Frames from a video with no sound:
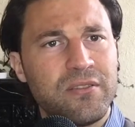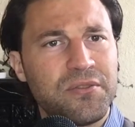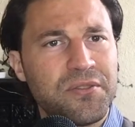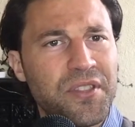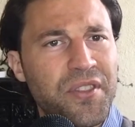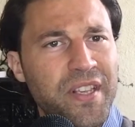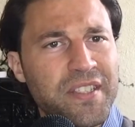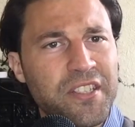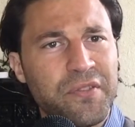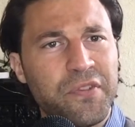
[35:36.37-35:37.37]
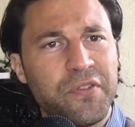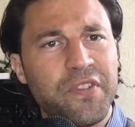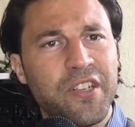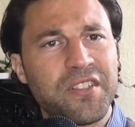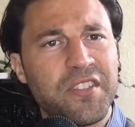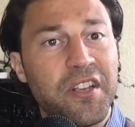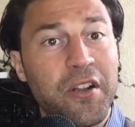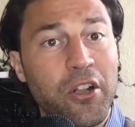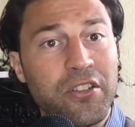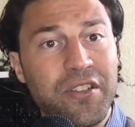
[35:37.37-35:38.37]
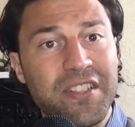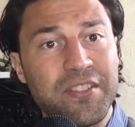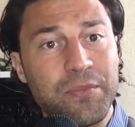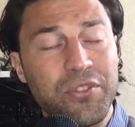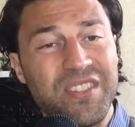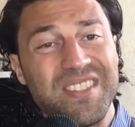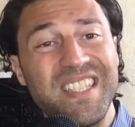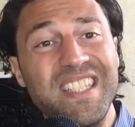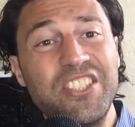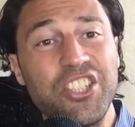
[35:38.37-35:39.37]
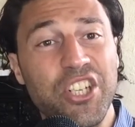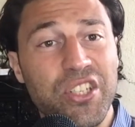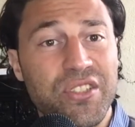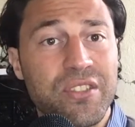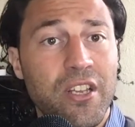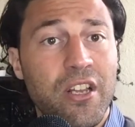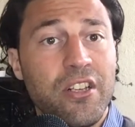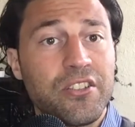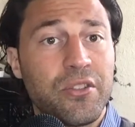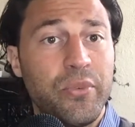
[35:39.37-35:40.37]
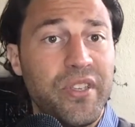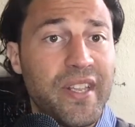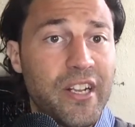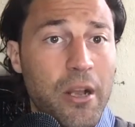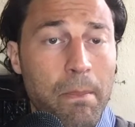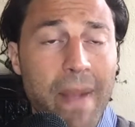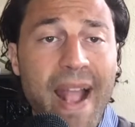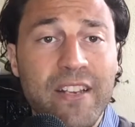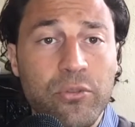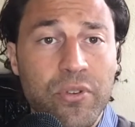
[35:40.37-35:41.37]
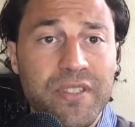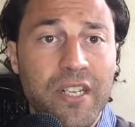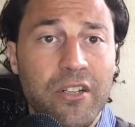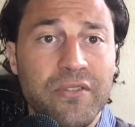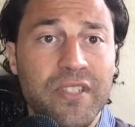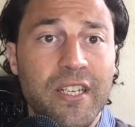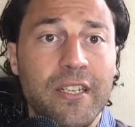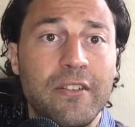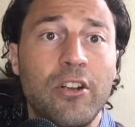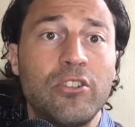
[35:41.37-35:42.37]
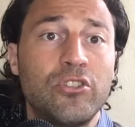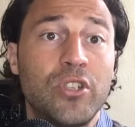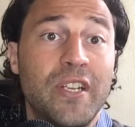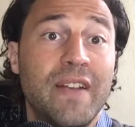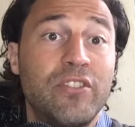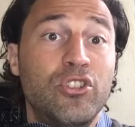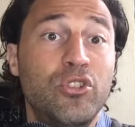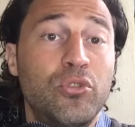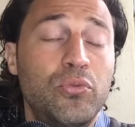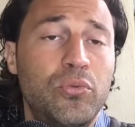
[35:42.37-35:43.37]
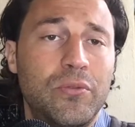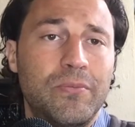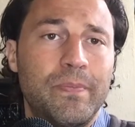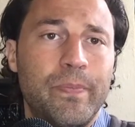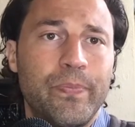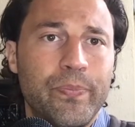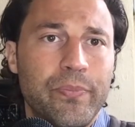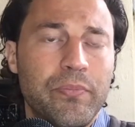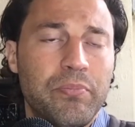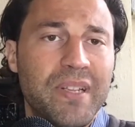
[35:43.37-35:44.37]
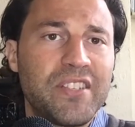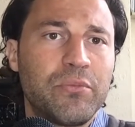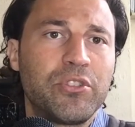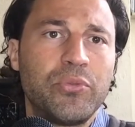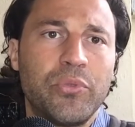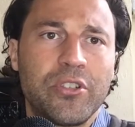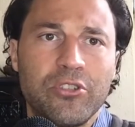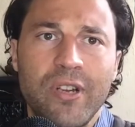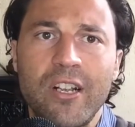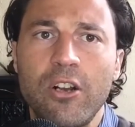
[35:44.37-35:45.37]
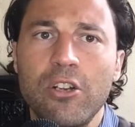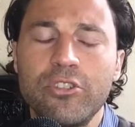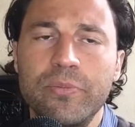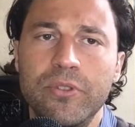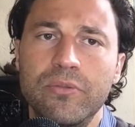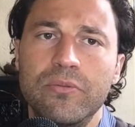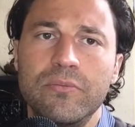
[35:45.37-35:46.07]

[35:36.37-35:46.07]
we think is going to fulfill us, and then it all it ends up doing is teaching us, so that we can then come back to ourselves and con and have a new place from which we want to try and contribute,